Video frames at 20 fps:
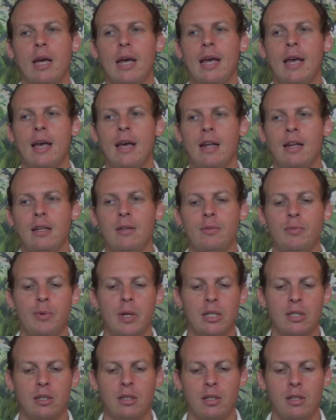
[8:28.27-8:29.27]
And
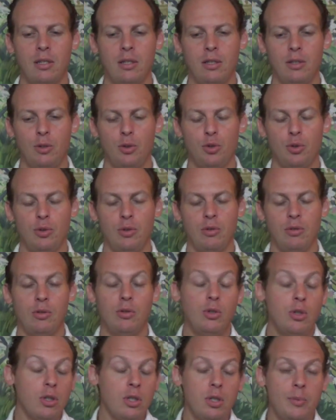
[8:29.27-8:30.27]
especially, you
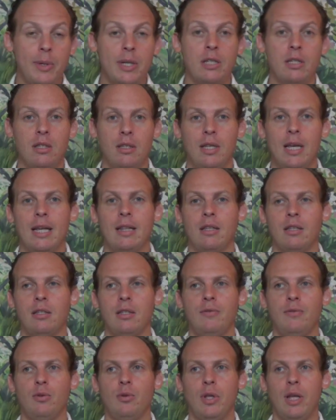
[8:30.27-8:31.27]
should especially get
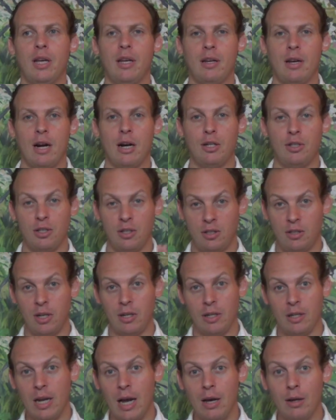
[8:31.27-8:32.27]
this if you like are just
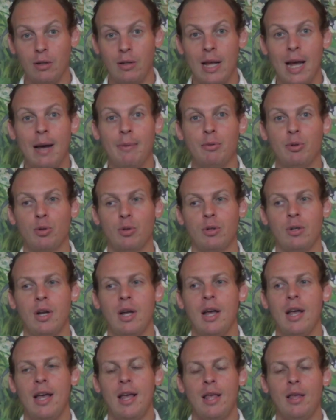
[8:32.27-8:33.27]
starting out on apps, or
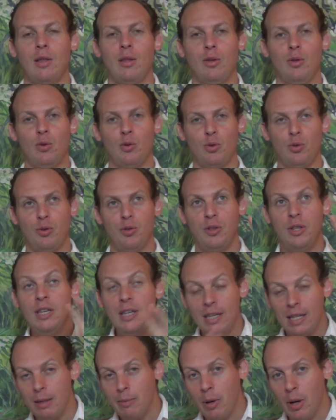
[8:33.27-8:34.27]
you're
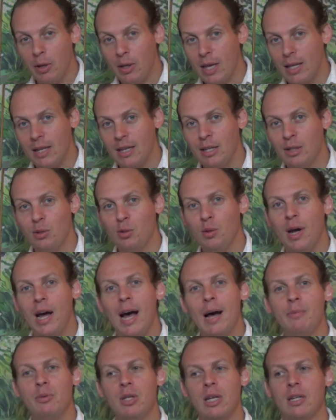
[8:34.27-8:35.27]
thinking about getting into
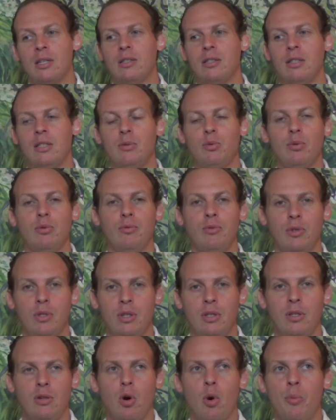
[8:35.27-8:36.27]
apps, because this will
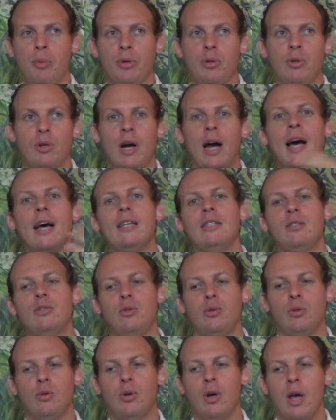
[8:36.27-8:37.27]
really open your eyes
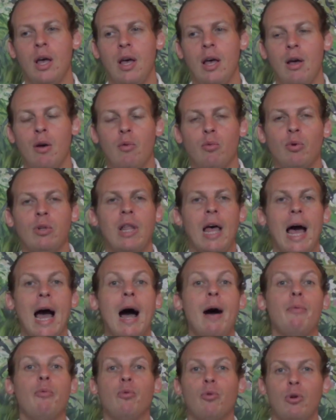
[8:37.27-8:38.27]
to what the
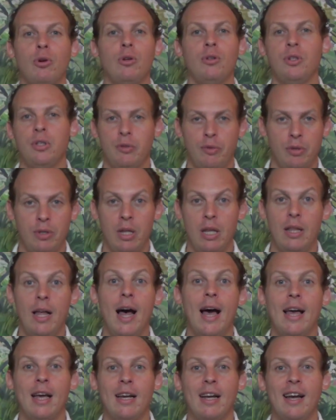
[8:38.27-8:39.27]
app world is really
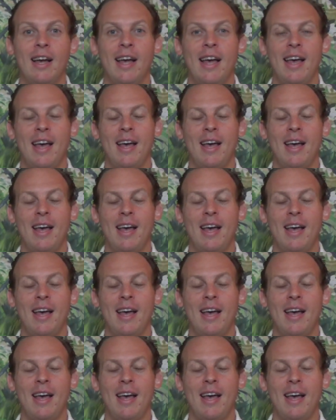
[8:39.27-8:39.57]
like